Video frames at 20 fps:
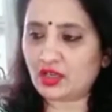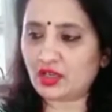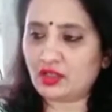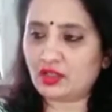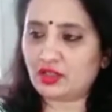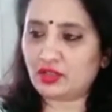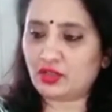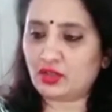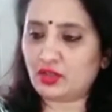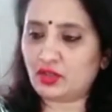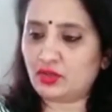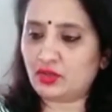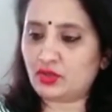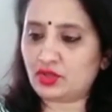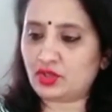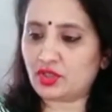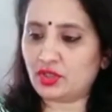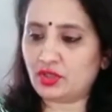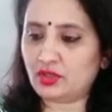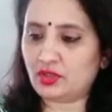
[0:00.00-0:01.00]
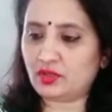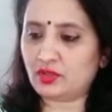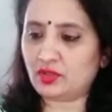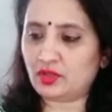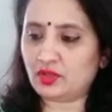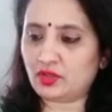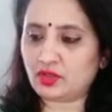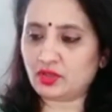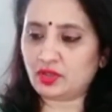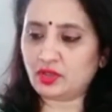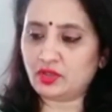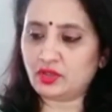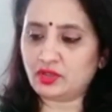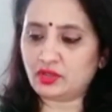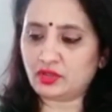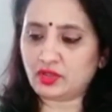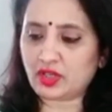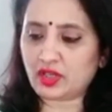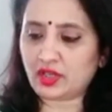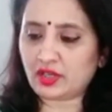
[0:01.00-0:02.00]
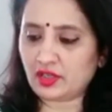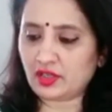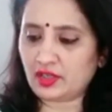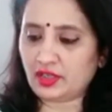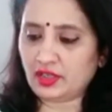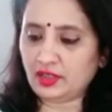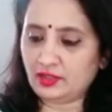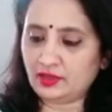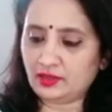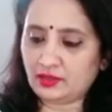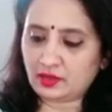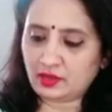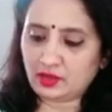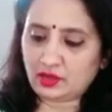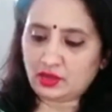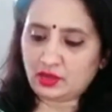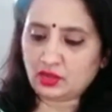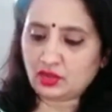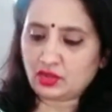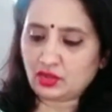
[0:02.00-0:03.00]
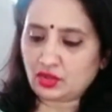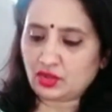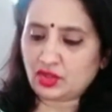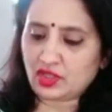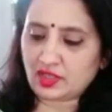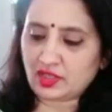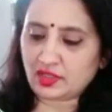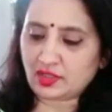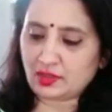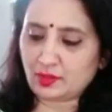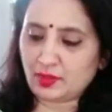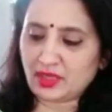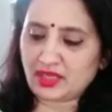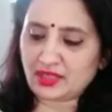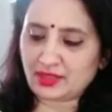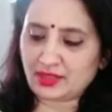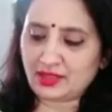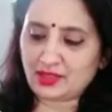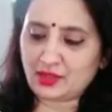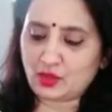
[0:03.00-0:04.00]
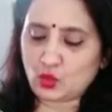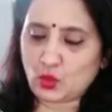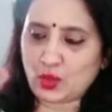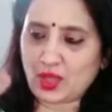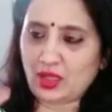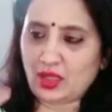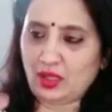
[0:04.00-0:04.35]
the solution thoroughly so that it mixes well.